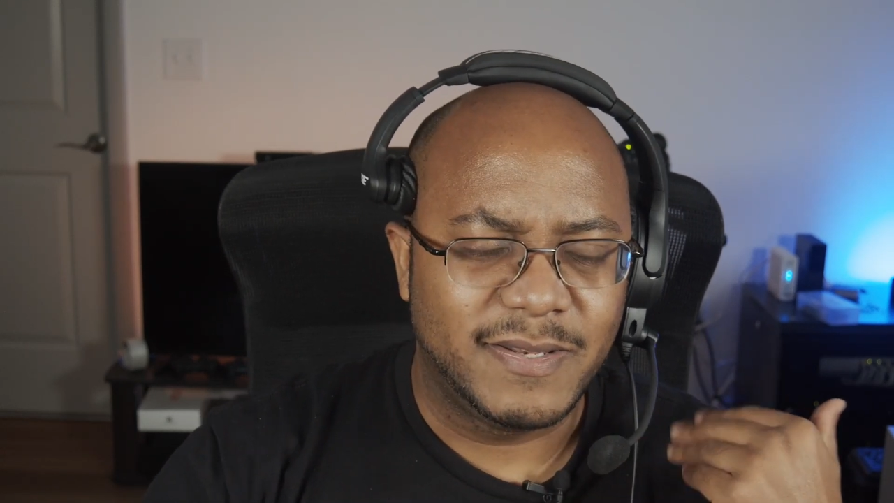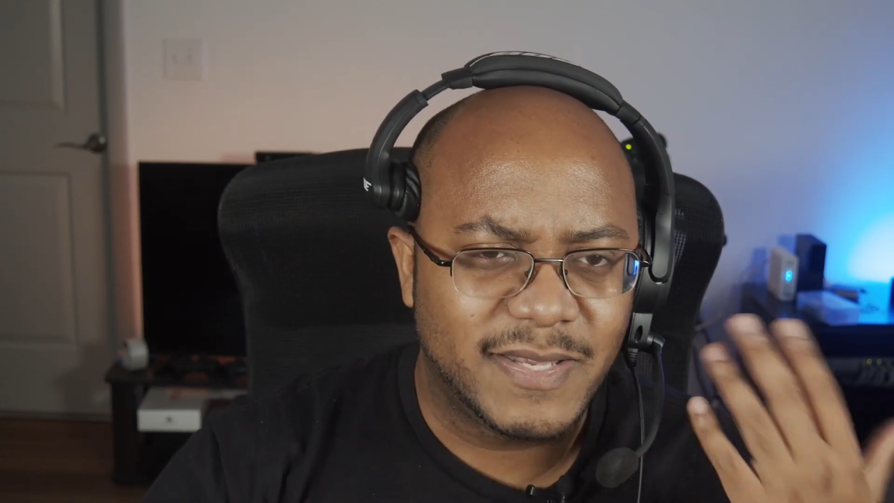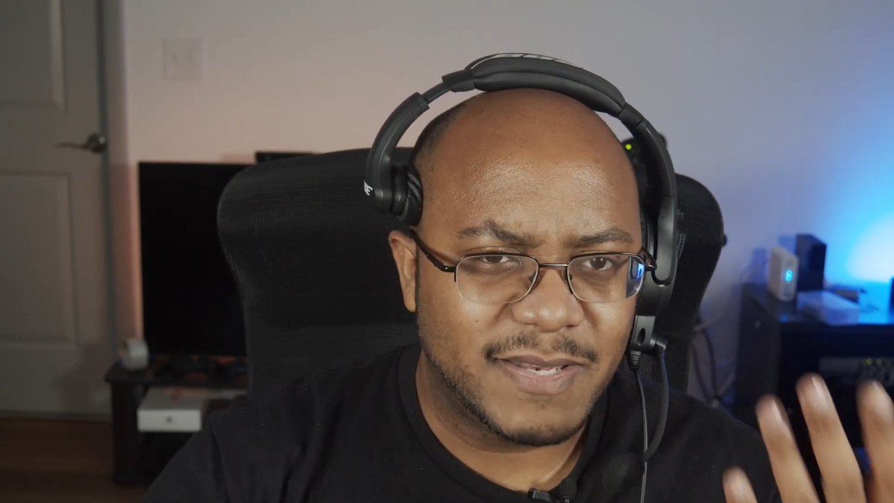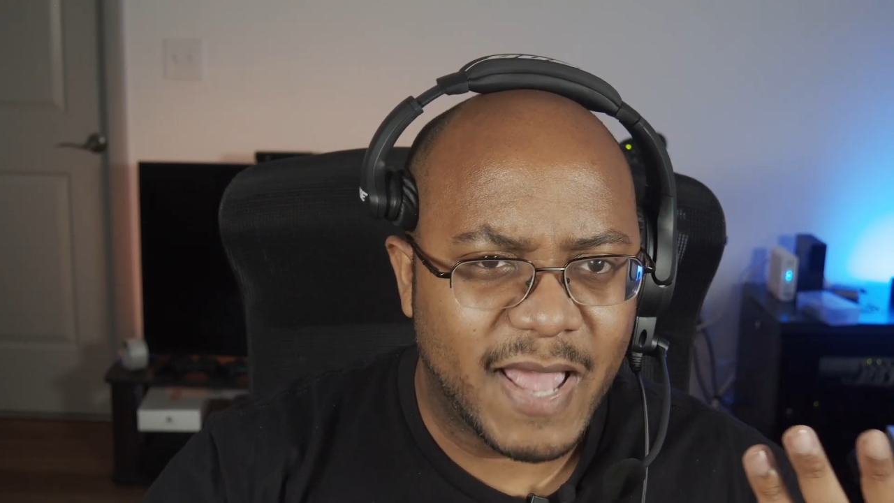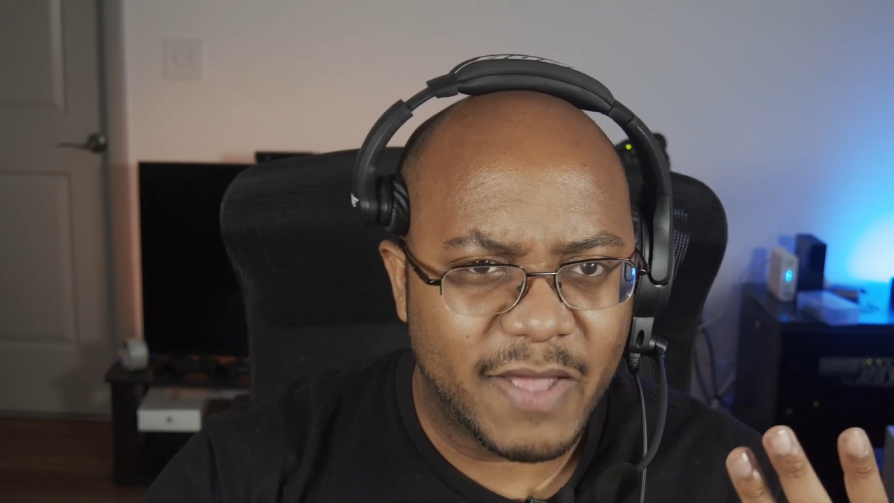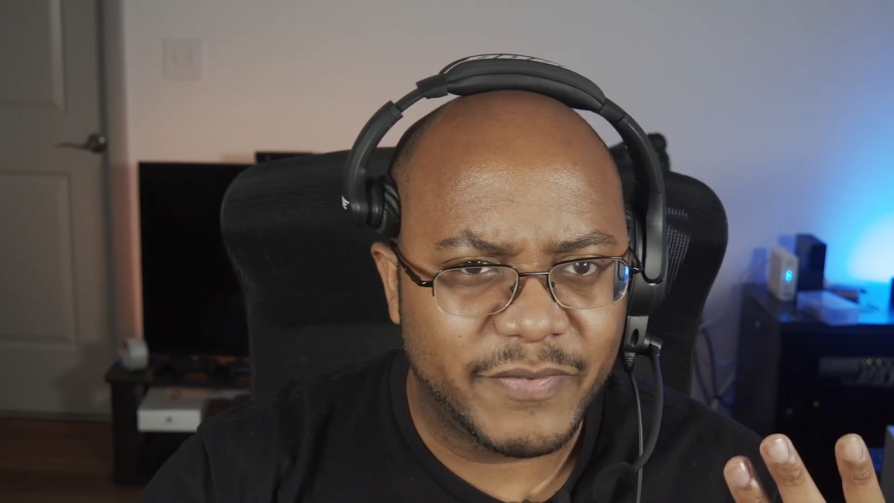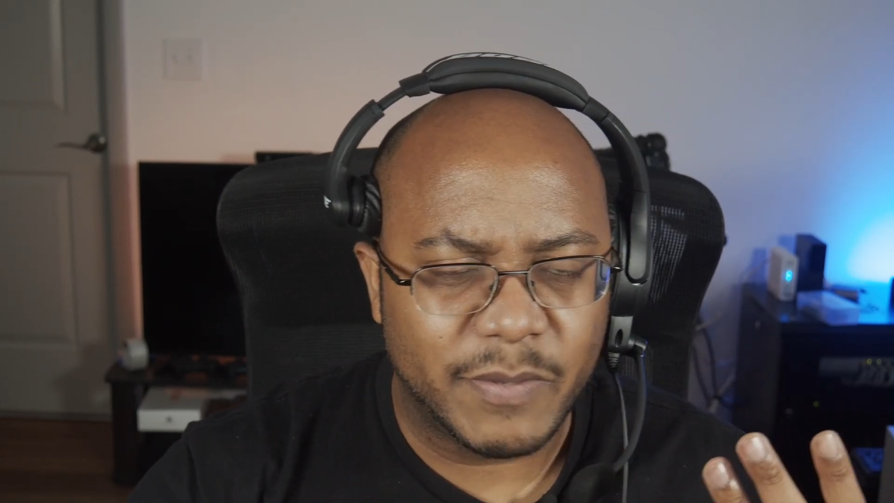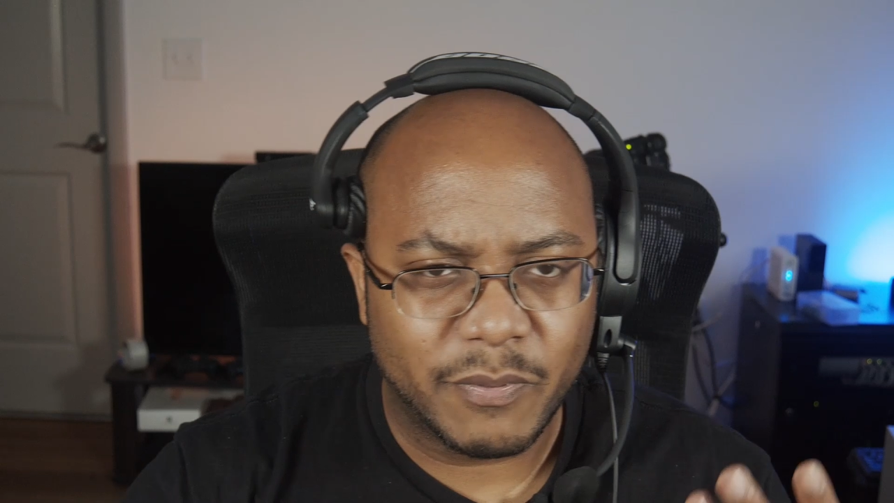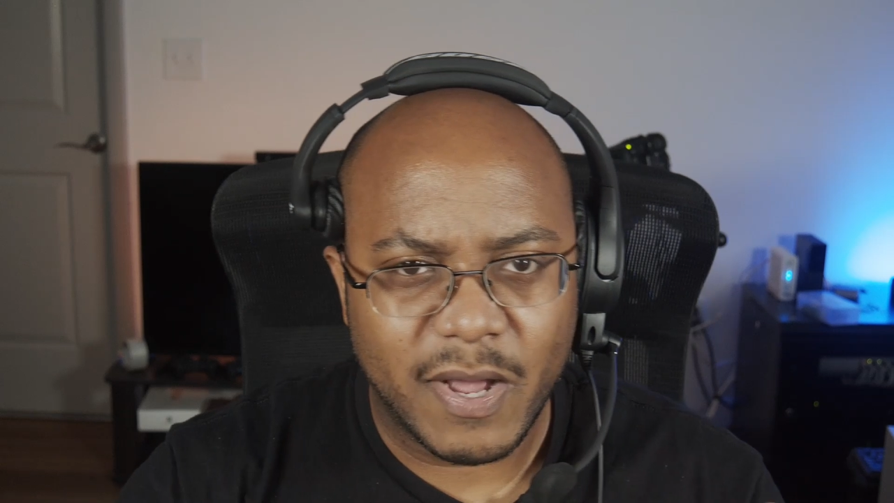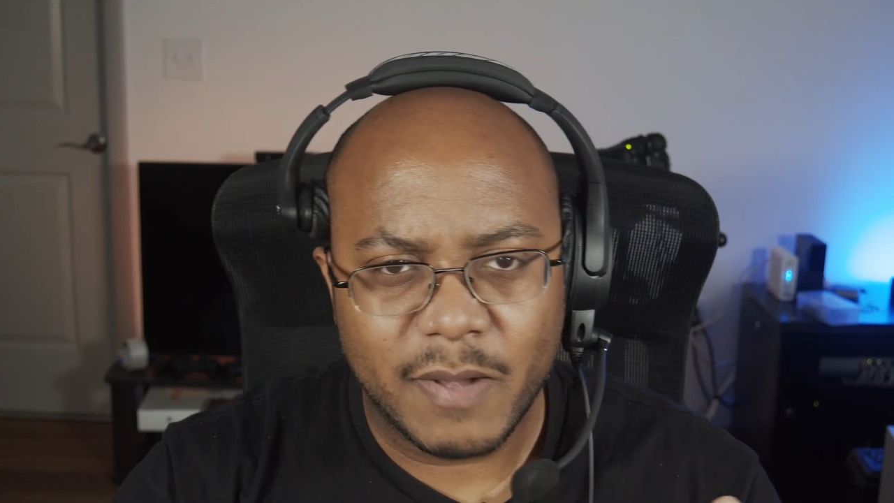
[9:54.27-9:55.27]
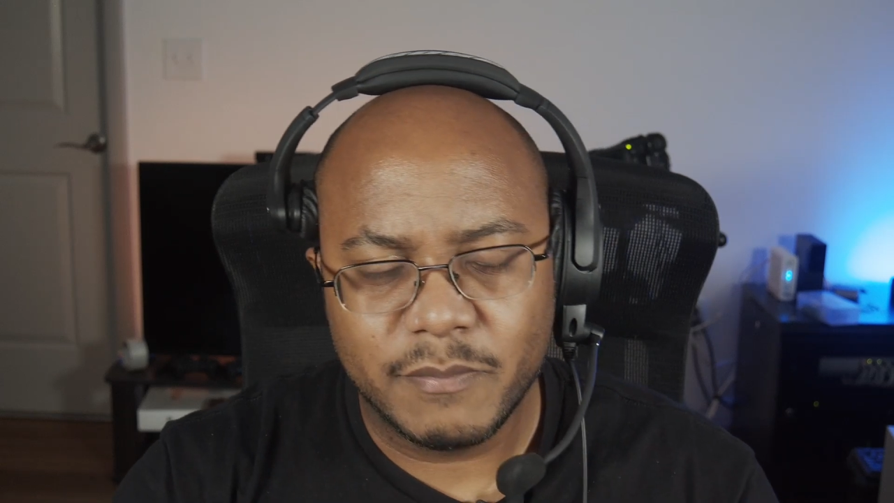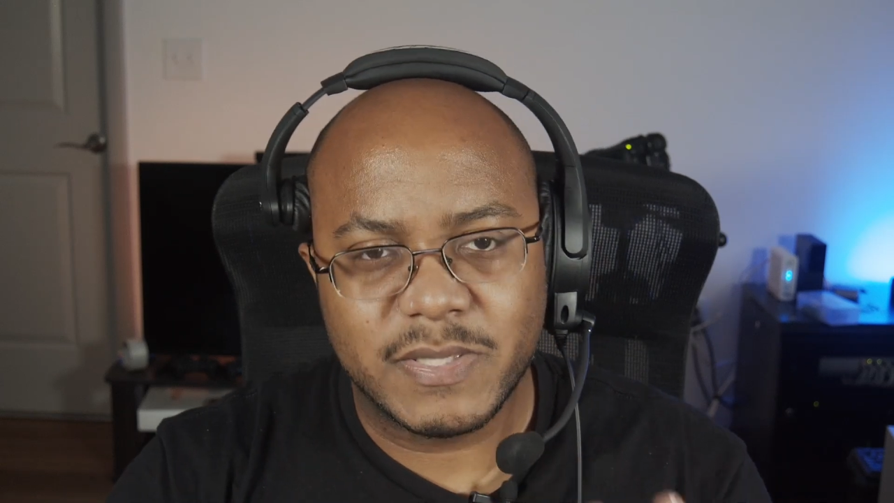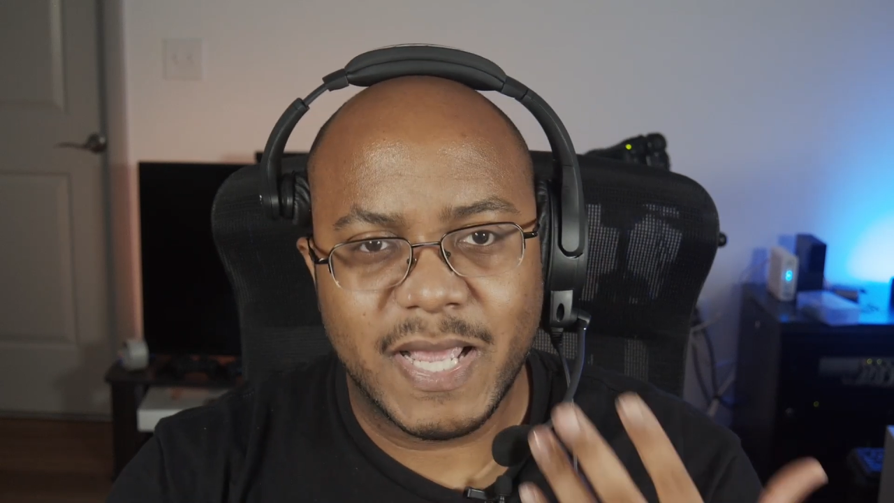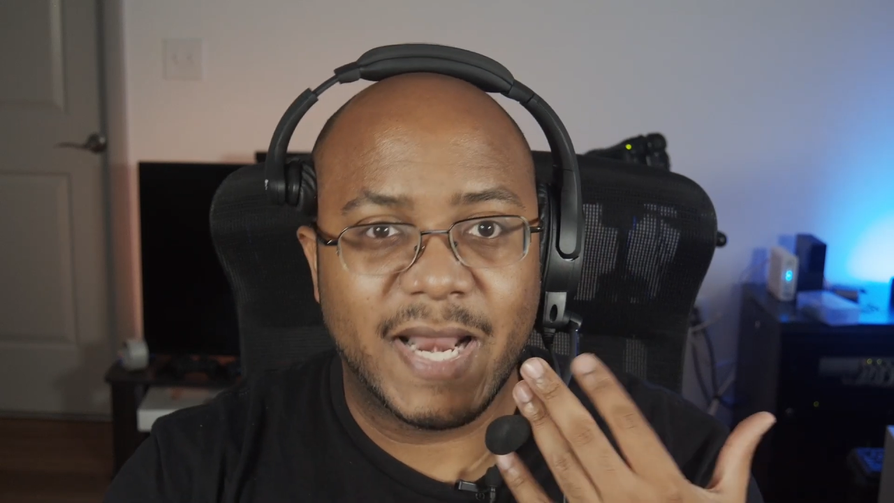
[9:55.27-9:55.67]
didn't have any problems,